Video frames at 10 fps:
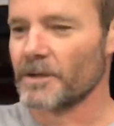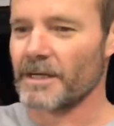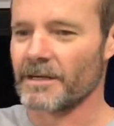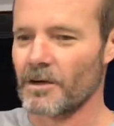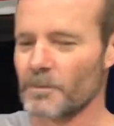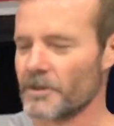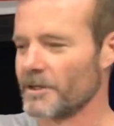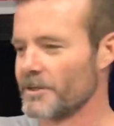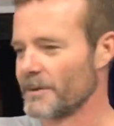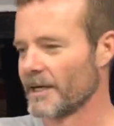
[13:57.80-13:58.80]
the hood and
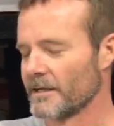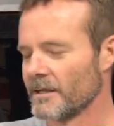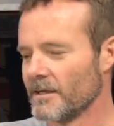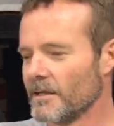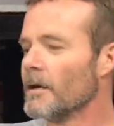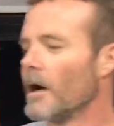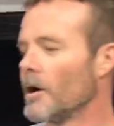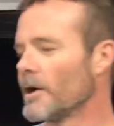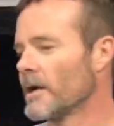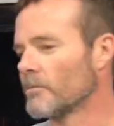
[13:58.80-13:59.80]
you'd be like, oh
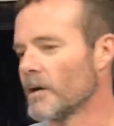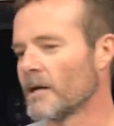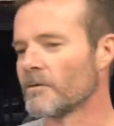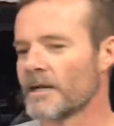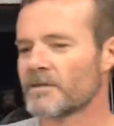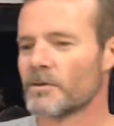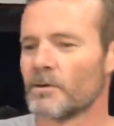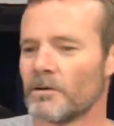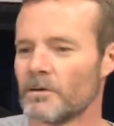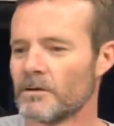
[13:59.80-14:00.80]
yeah, wow, that's
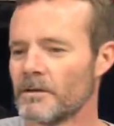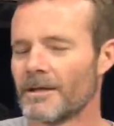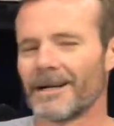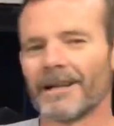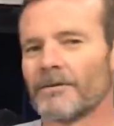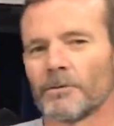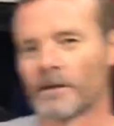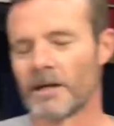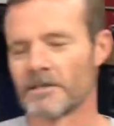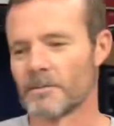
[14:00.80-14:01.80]
cool. I love it when
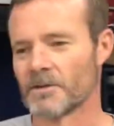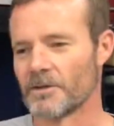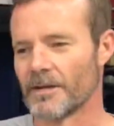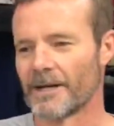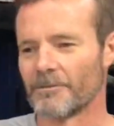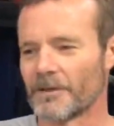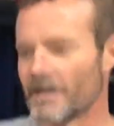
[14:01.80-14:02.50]
customers do that. When they